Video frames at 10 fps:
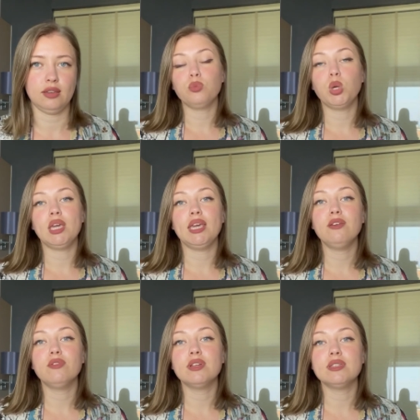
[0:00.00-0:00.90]
We
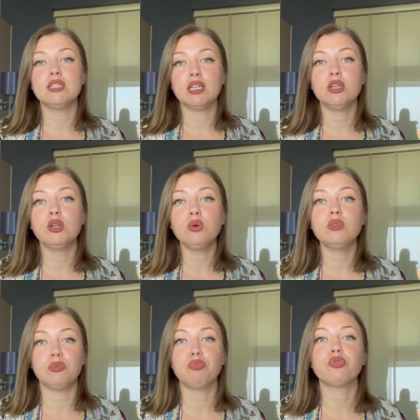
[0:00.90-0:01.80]
even didn't know
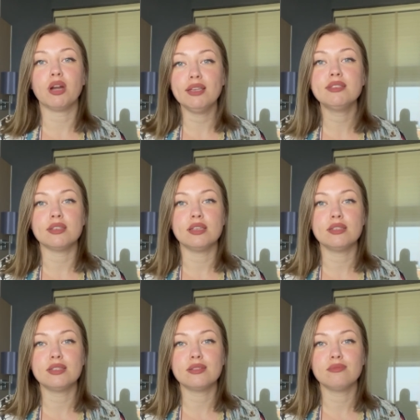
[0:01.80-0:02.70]
the
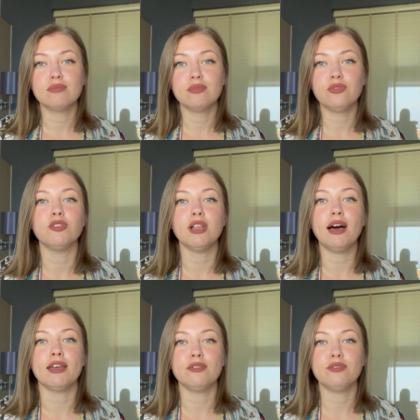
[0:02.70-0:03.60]
prices for
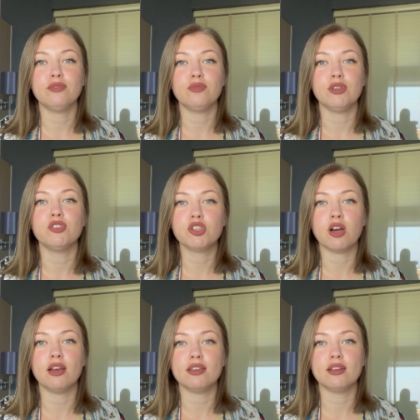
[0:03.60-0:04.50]
life in
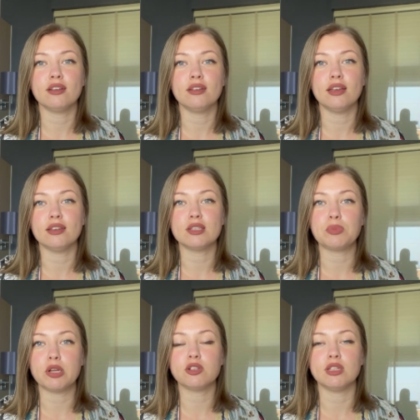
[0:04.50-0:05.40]
China, and
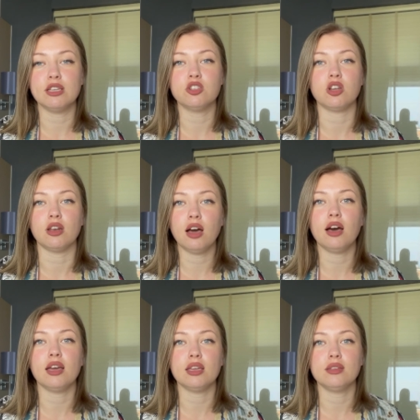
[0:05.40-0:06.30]
especially in
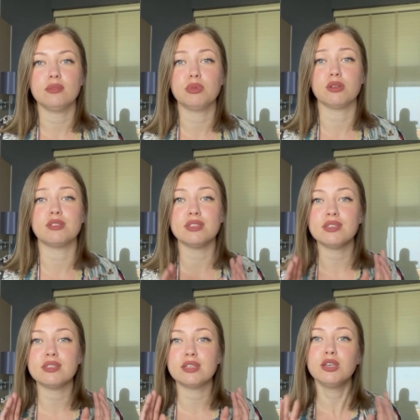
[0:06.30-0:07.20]
Shanghai, because this
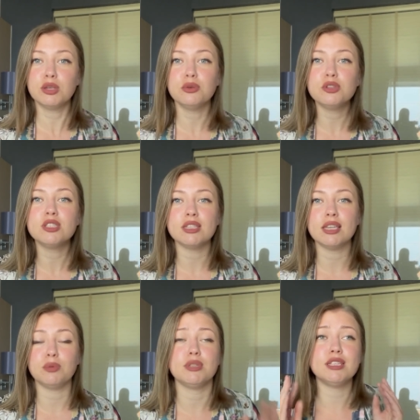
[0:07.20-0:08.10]
is a huge
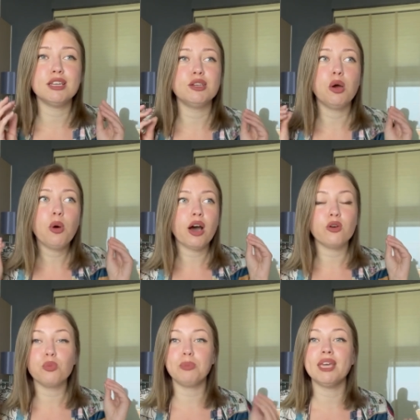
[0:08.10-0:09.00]
city. We didn't know how
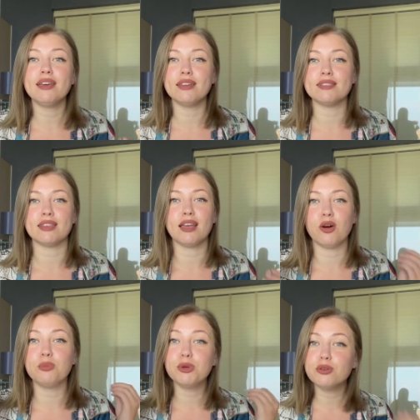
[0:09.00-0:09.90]
big it is and how
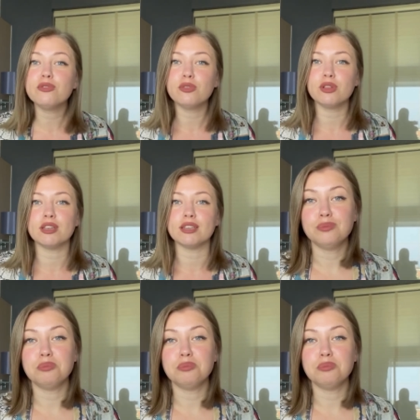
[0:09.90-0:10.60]
beautiful it is.